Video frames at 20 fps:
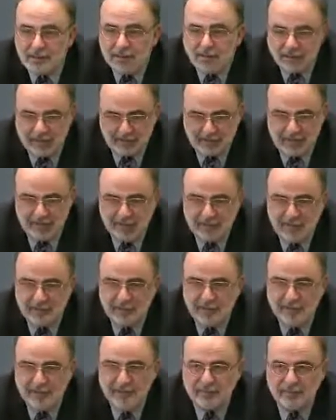Please.
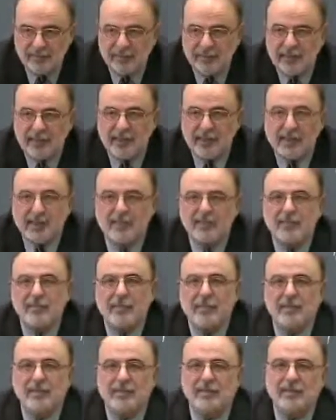Let us
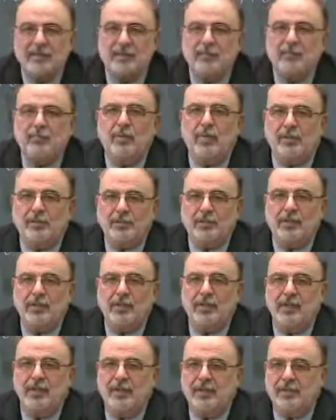make a pause
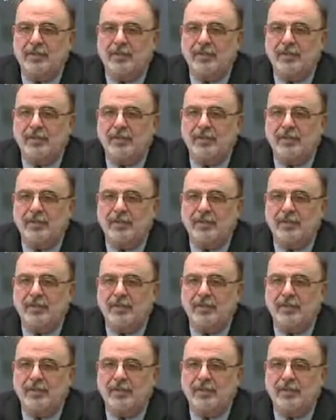here,